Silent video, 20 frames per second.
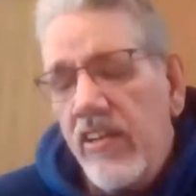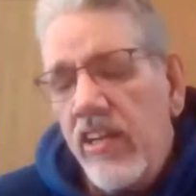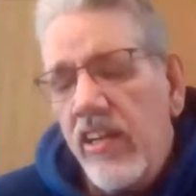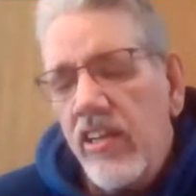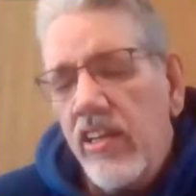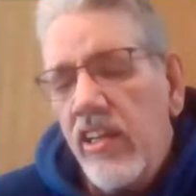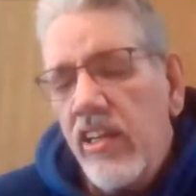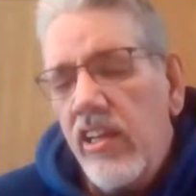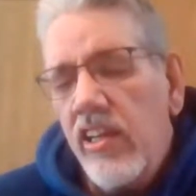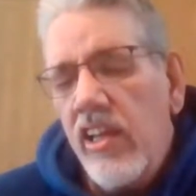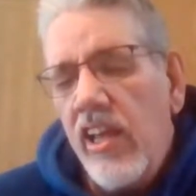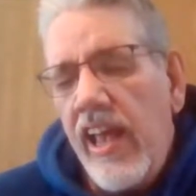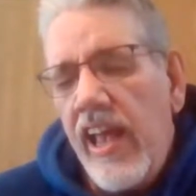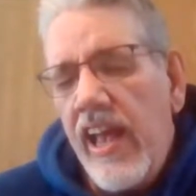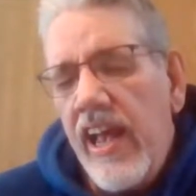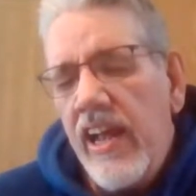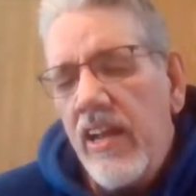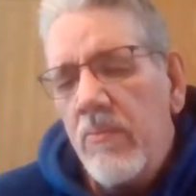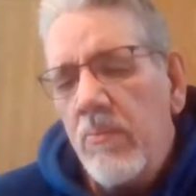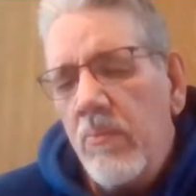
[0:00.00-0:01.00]
and he
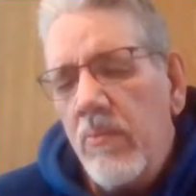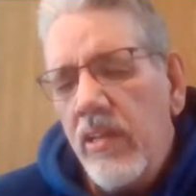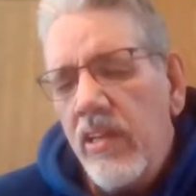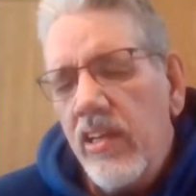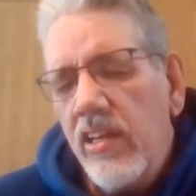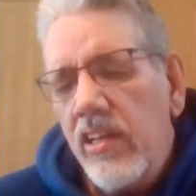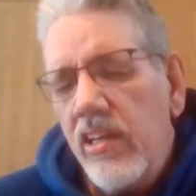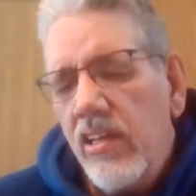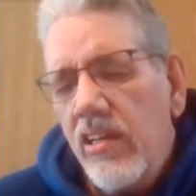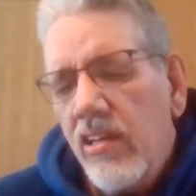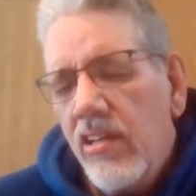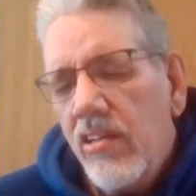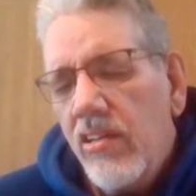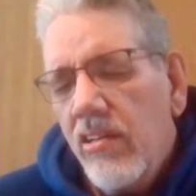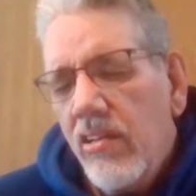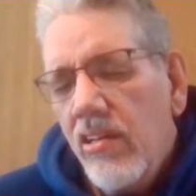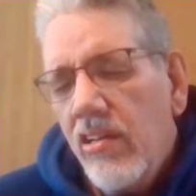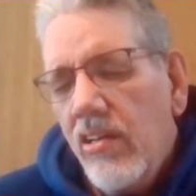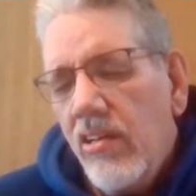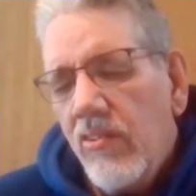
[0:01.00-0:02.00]
had me
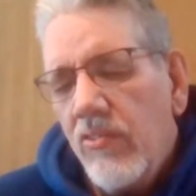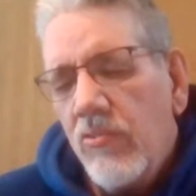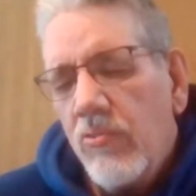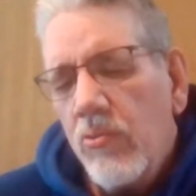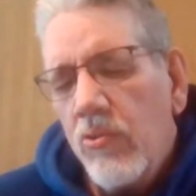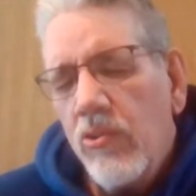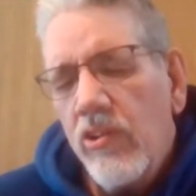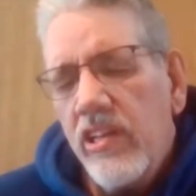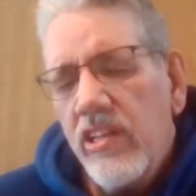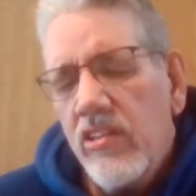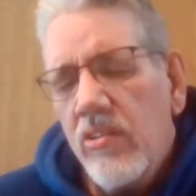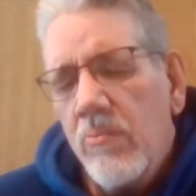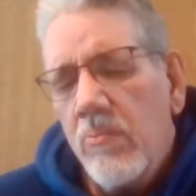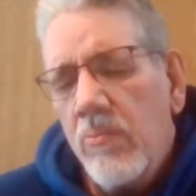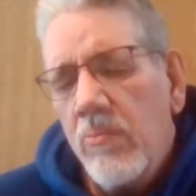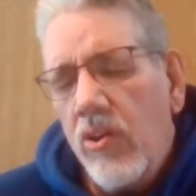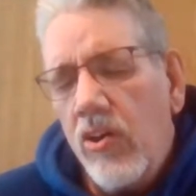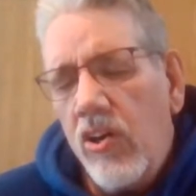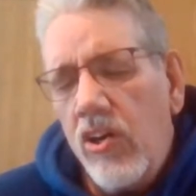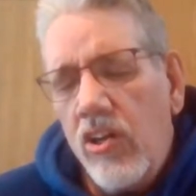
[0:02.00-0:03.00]
throwing the
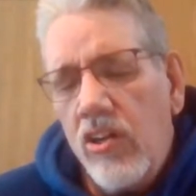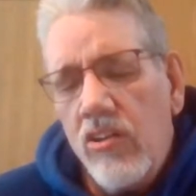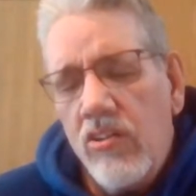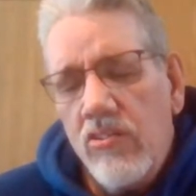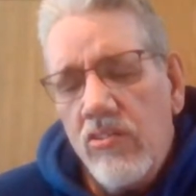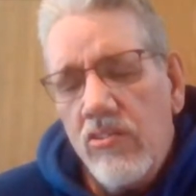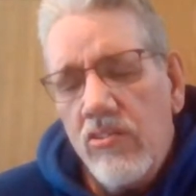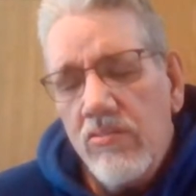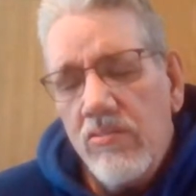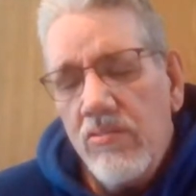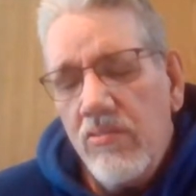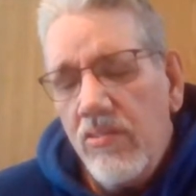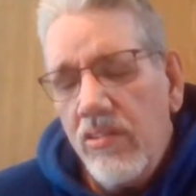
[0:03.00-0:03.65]
ball